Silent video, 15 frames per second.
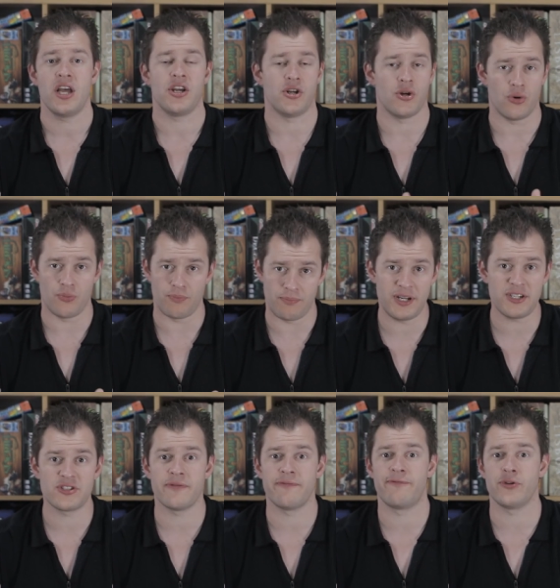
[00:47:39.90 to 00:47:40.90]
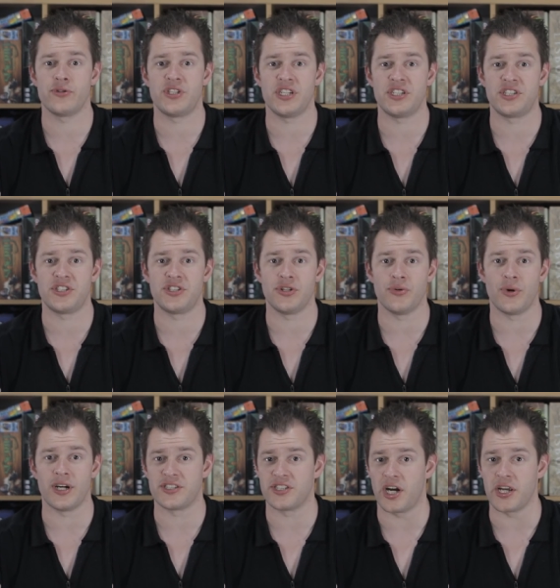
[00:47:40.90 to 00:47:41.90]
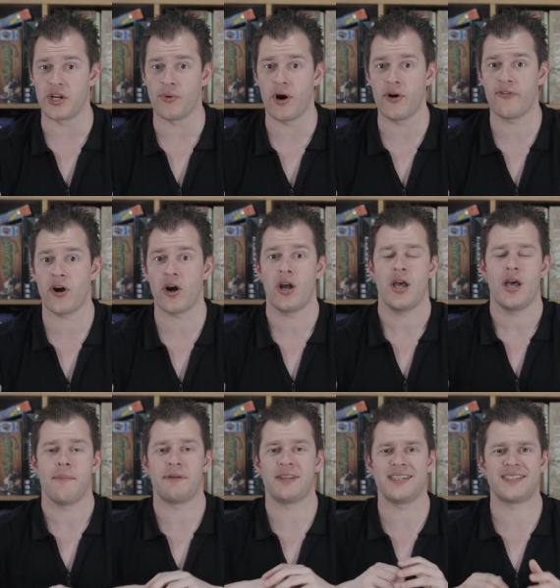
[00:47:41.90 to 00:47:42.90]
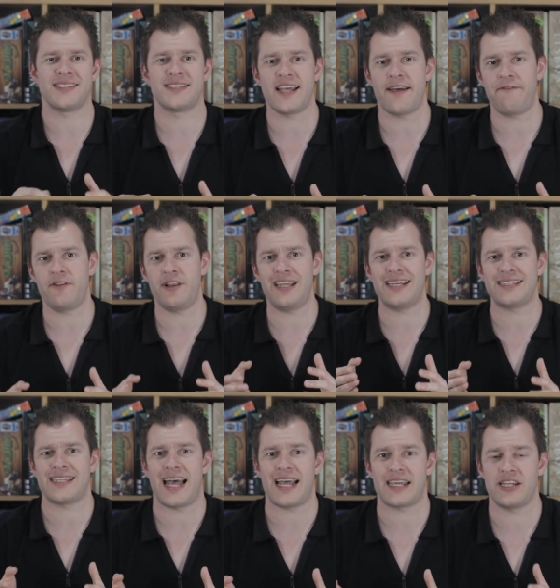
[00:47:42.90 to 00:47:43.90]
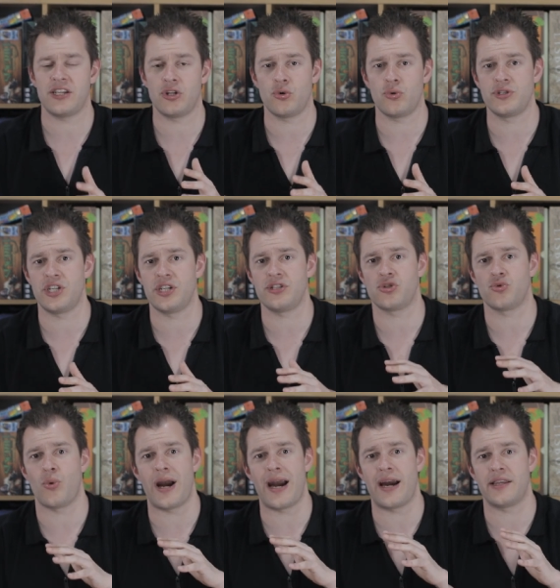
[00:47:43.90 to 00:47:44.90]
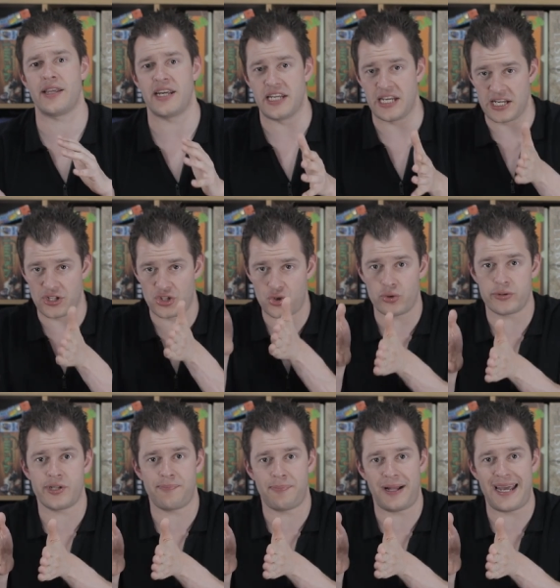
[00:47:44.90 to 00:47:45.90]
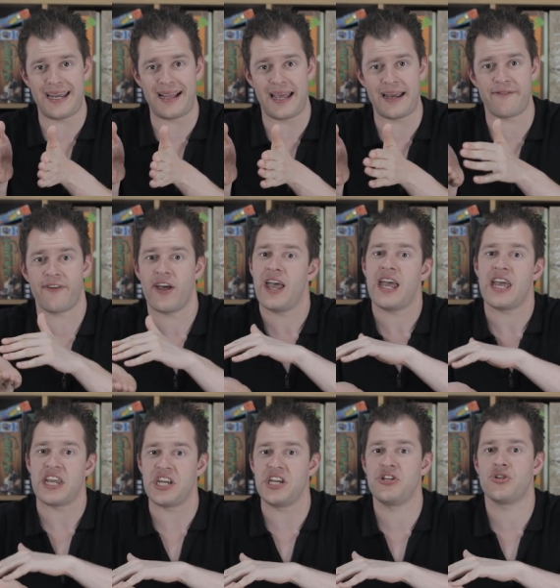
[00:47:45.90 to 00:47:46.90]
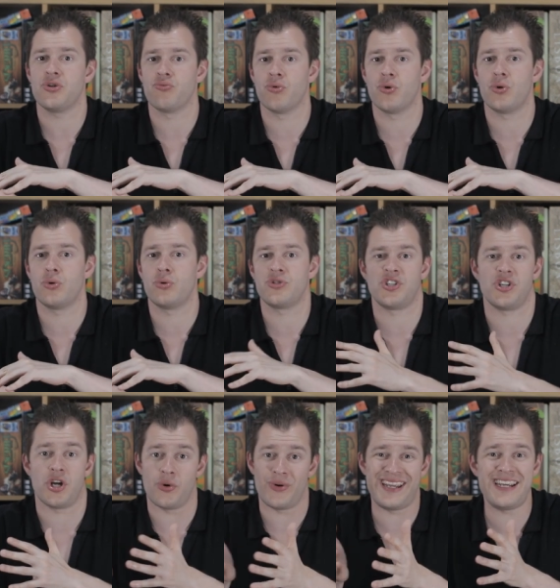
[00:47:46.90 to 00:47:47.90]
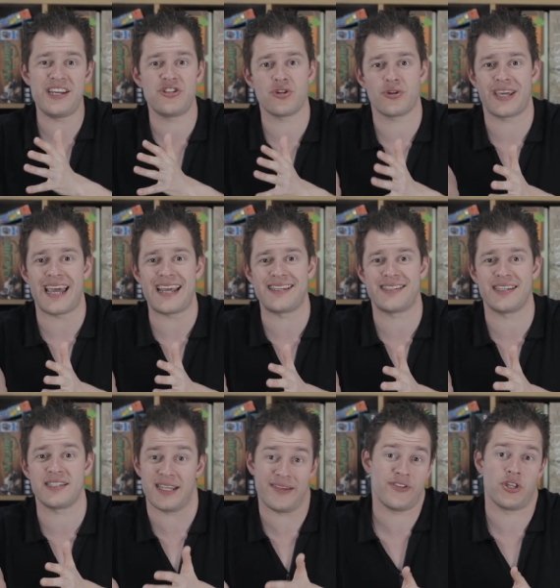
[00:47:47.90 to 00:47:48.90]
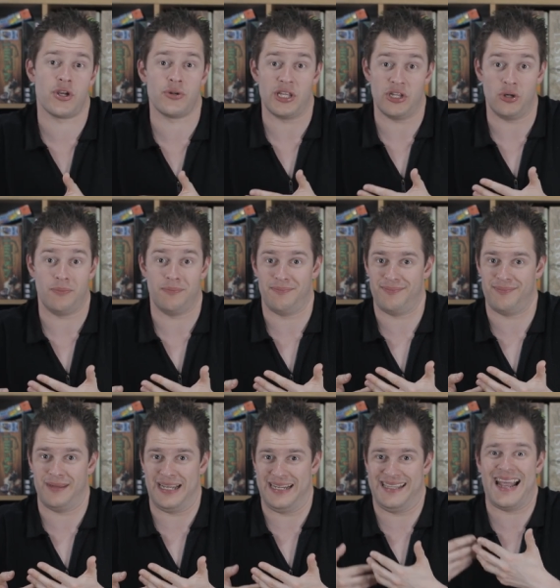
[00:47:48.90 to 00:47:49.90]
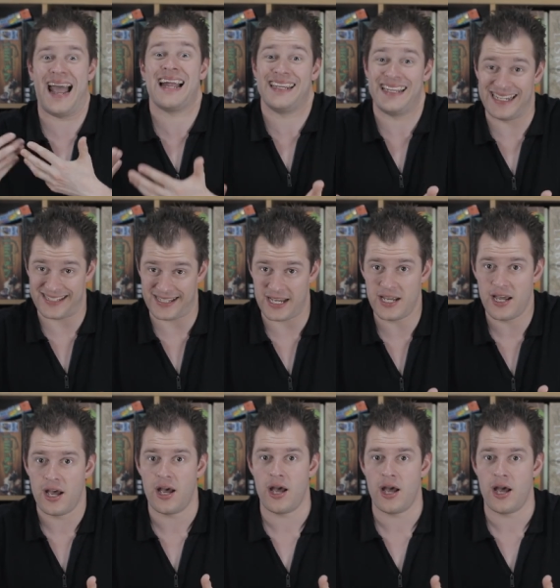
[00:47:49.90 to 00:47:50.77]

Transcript: you know, here's some footage to tie you over, but this is definitely attacking an audience where they need shorter play length, easier rules, you know, easier cases, even though they're not like that easy.